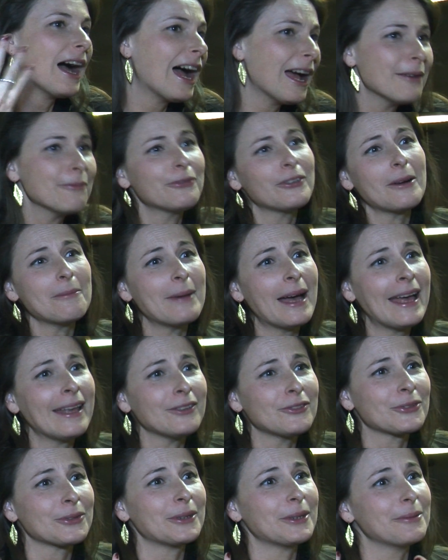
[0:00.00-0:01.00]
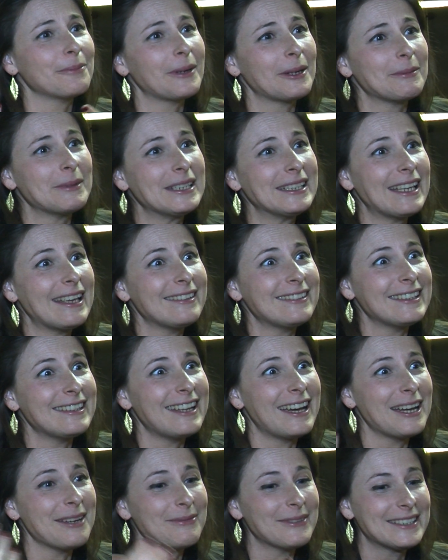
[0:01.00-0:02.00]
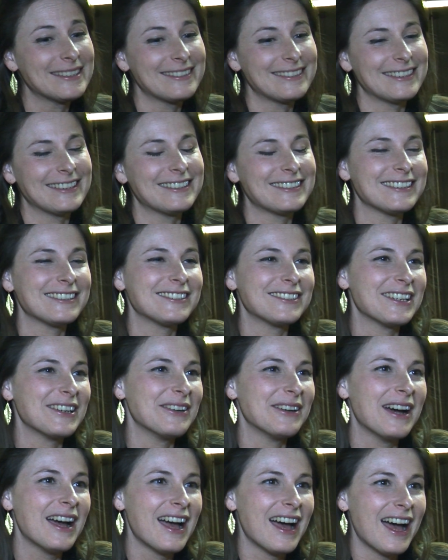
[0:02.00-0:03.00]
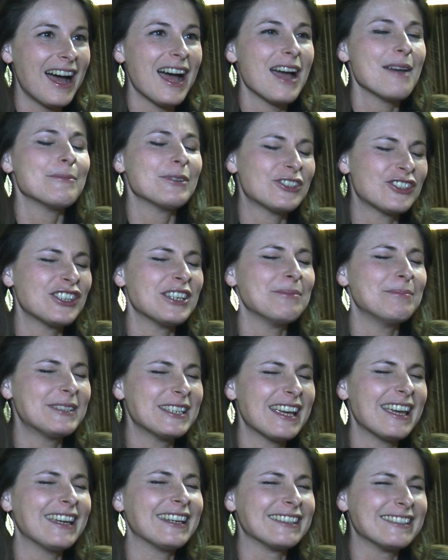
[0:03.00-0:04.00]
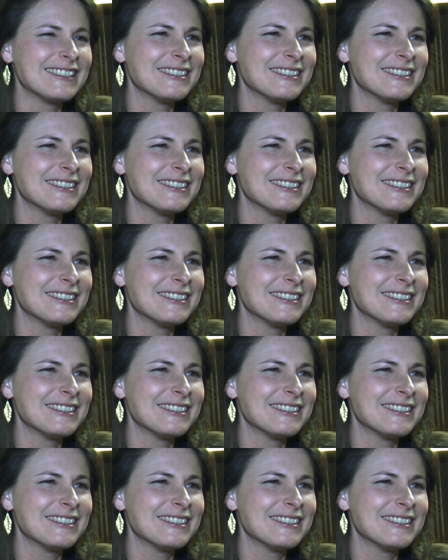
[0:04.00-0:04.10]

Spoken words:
I'm from Antwerp. I mean, that's a diamond city, so yeah, I'm a cheap date.